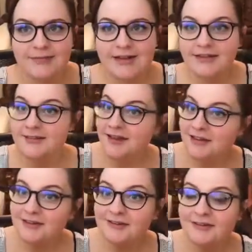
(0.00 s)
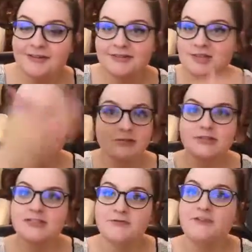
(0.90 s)
and Tekken. Oh,
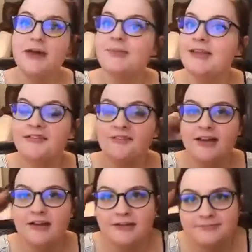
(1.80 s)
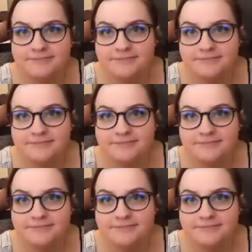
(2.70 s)
this is a family affair.